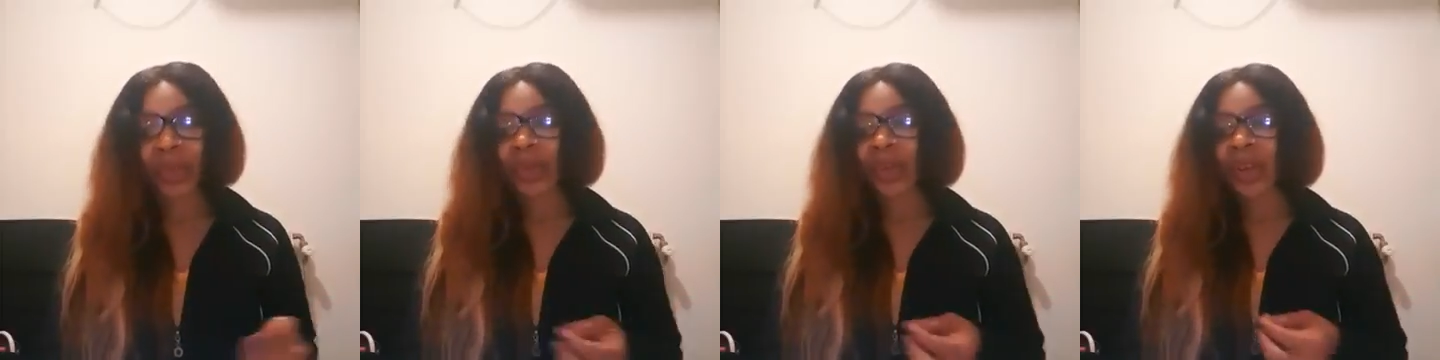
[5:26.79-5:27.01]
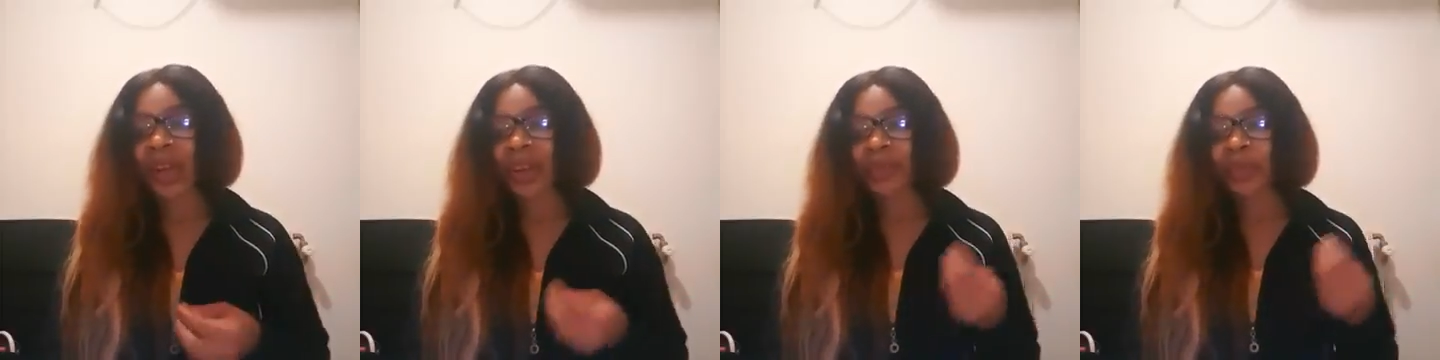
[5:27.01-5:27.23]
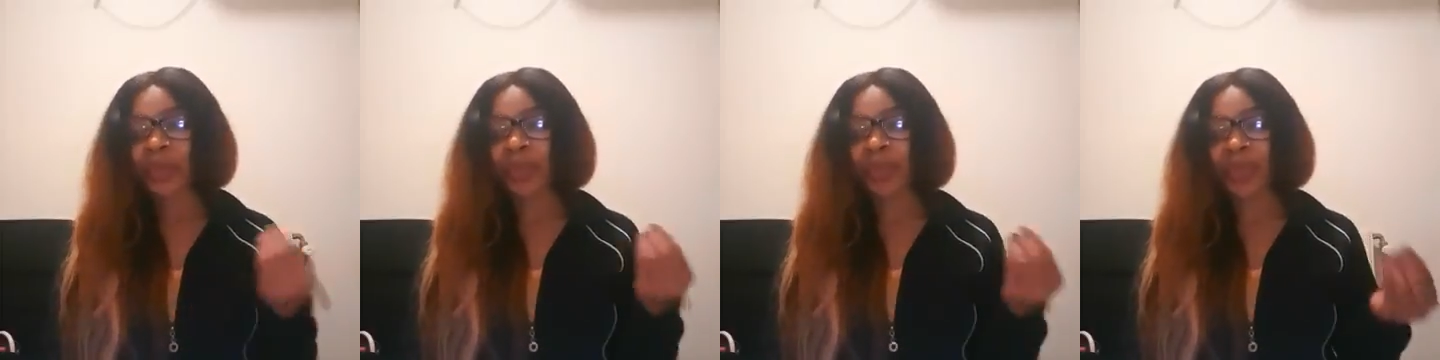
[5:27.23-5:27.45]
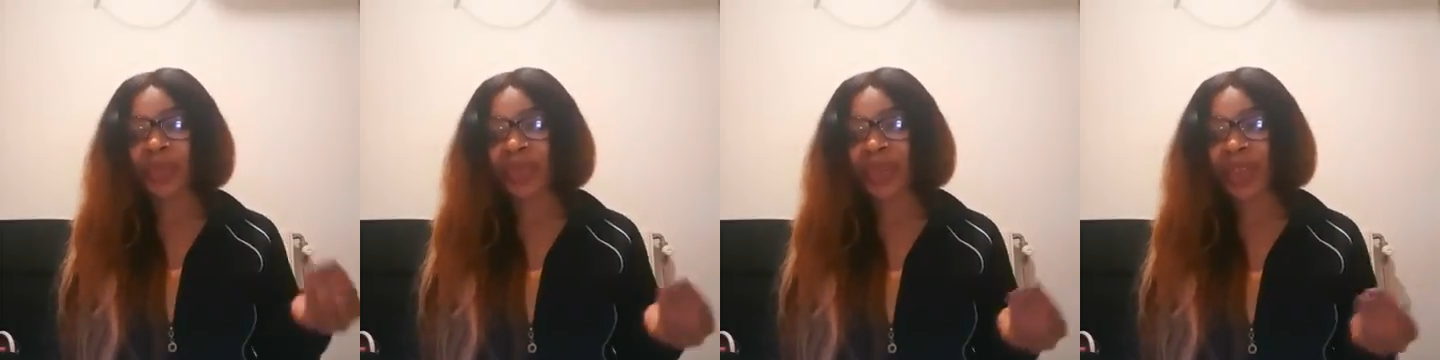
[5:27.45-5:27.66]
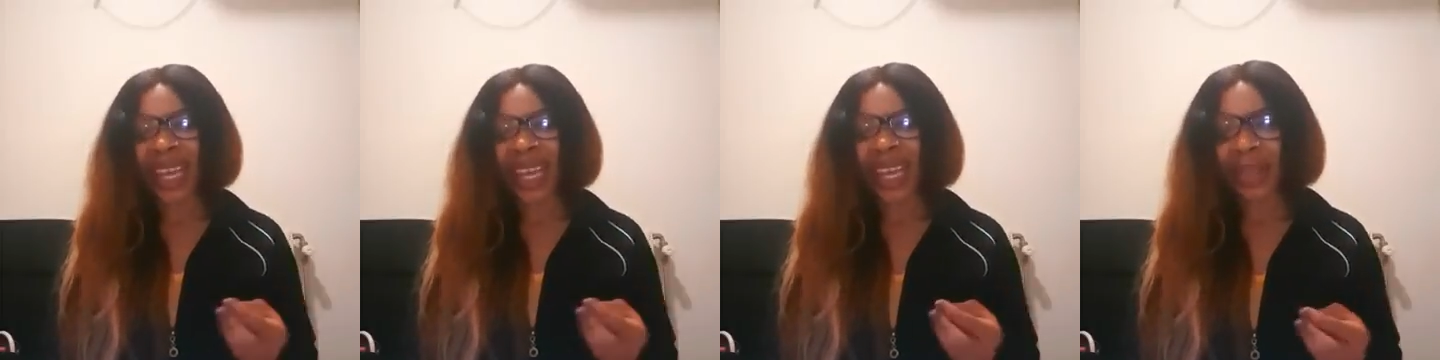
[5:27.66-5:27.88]
You don't have to
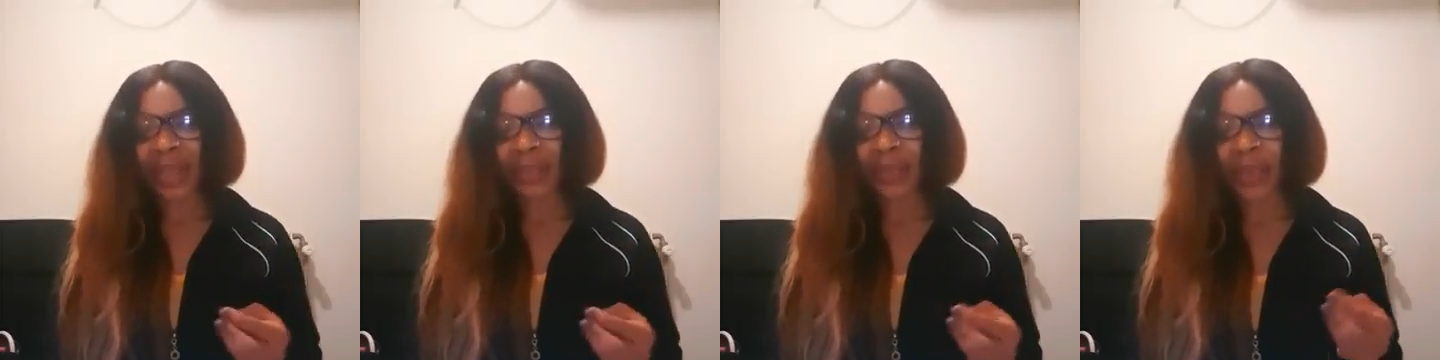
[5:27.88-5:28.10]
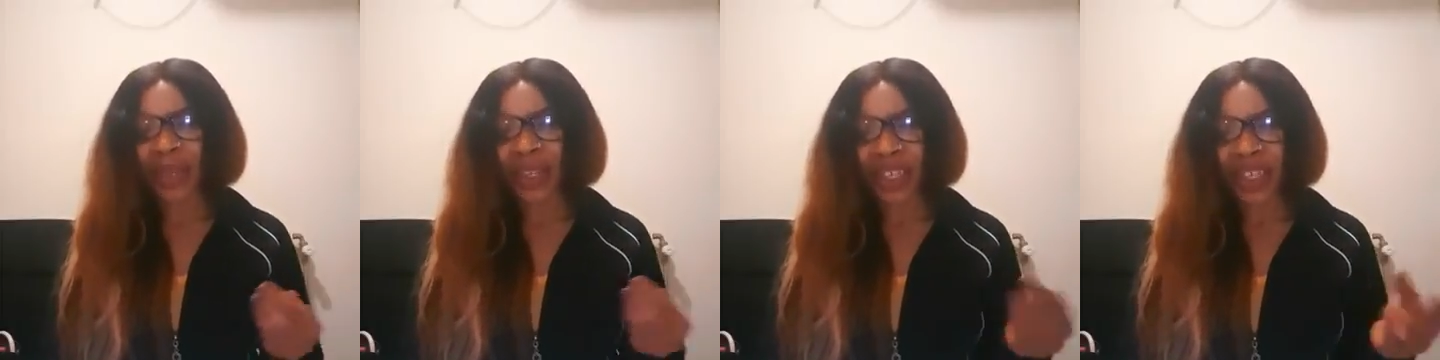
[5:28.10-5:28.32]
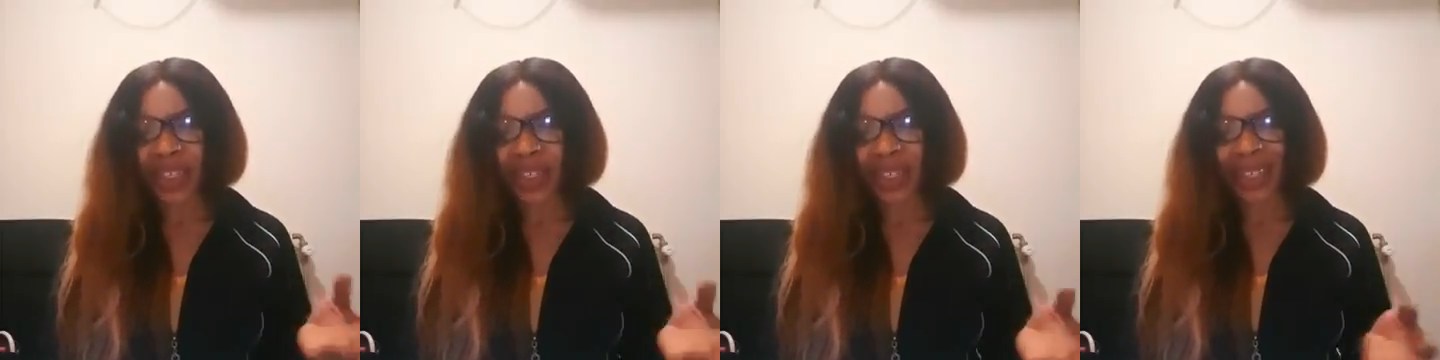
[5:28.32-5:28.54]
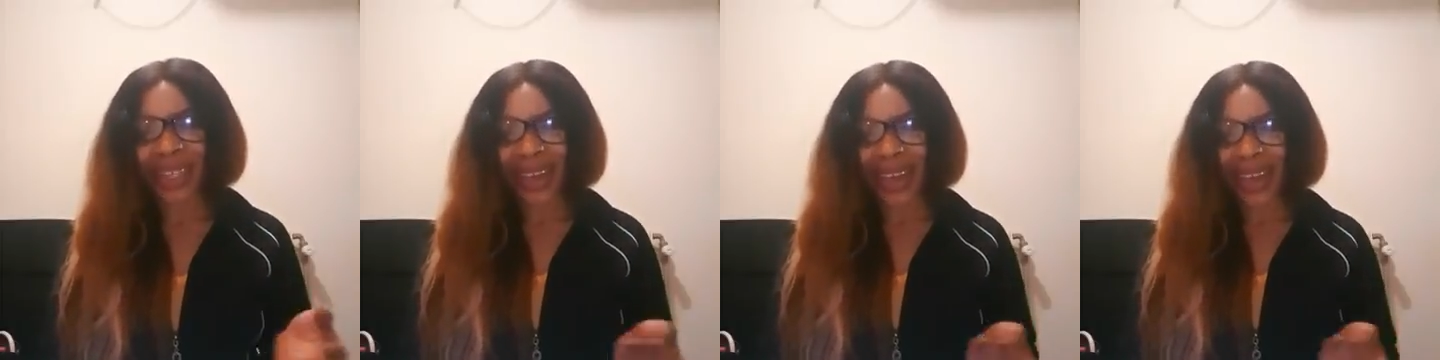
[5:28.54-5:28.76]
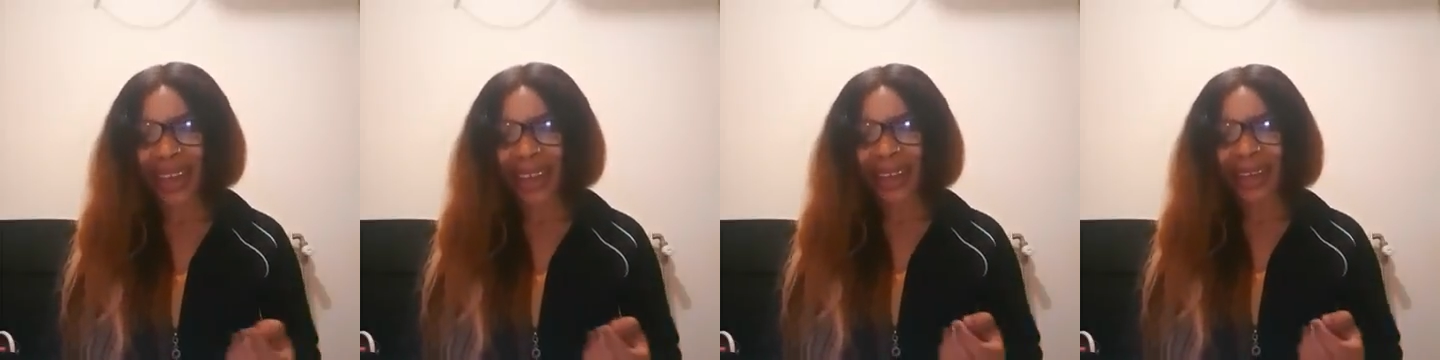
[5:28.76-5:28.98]
put your naked pictures
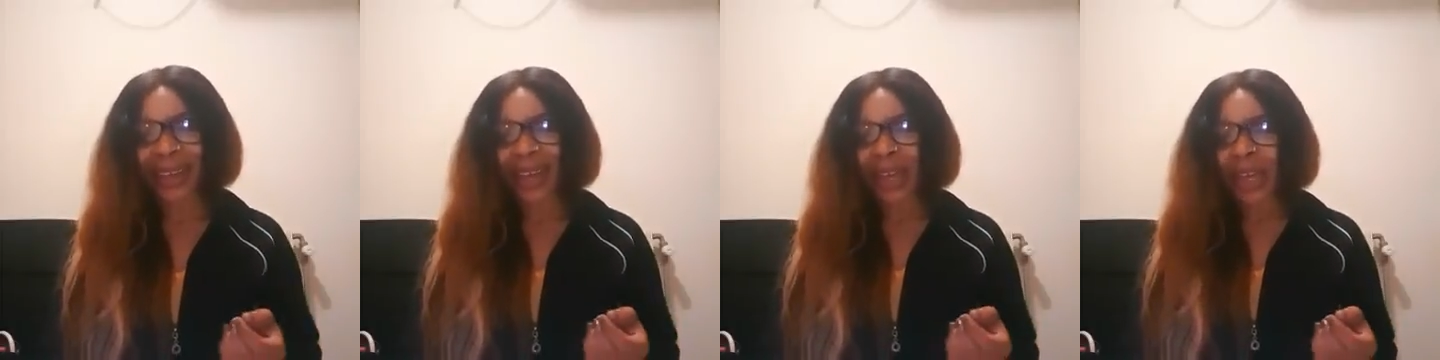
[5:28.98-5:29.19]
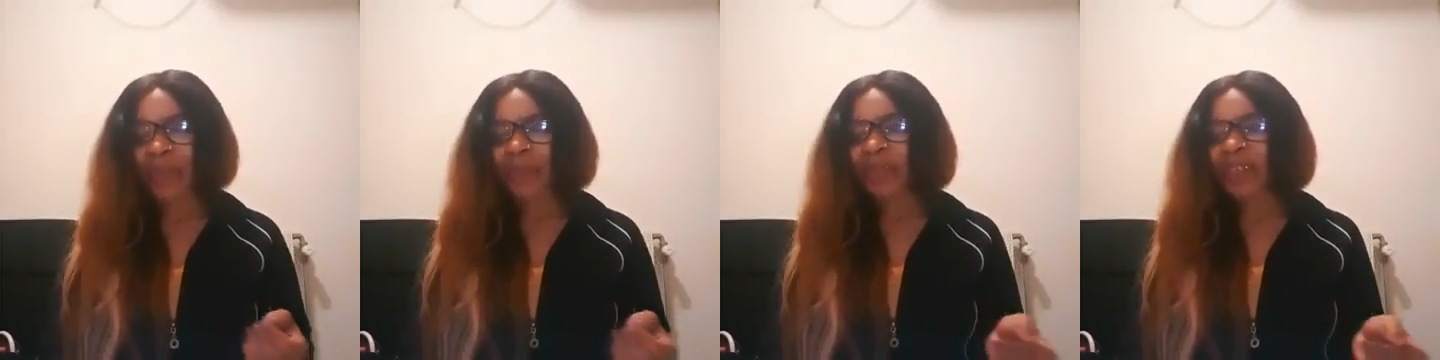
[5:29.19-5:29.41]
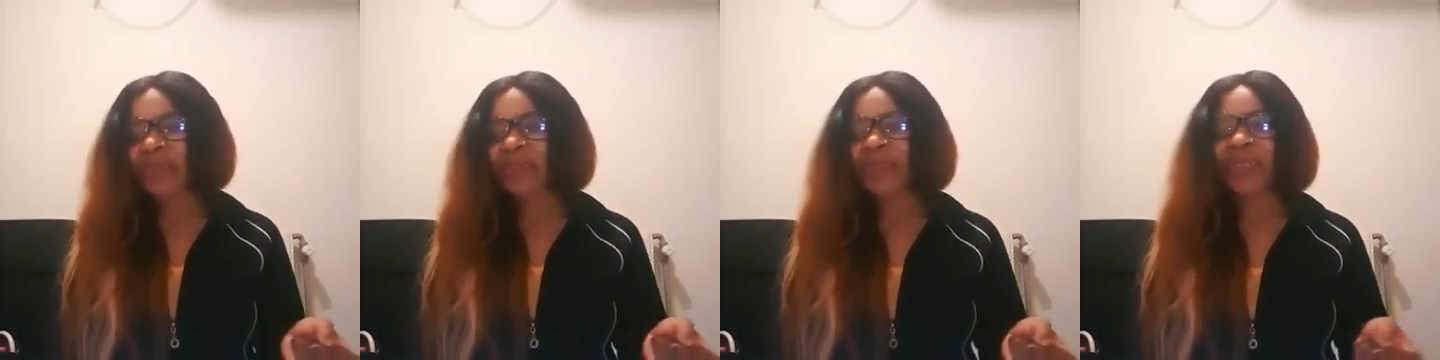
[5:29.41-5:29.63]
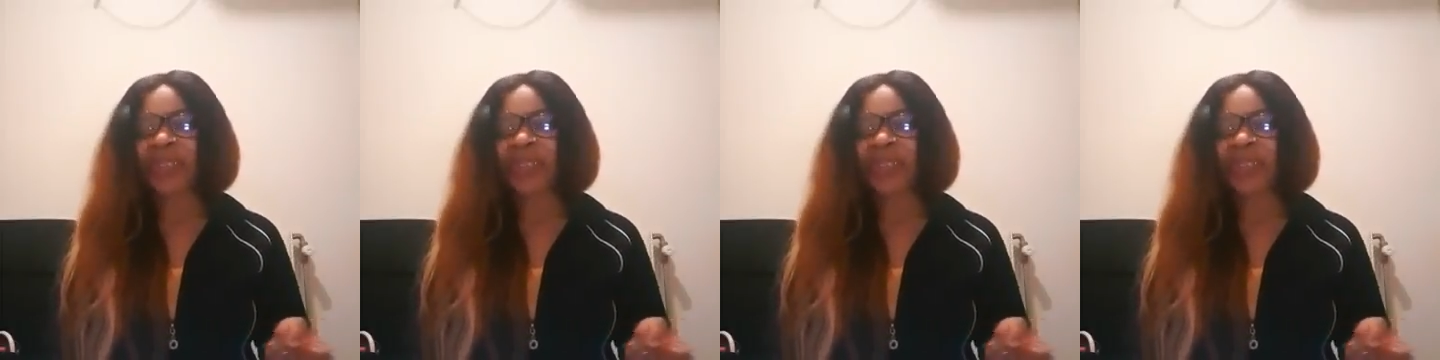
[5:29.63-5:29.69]
there. Even if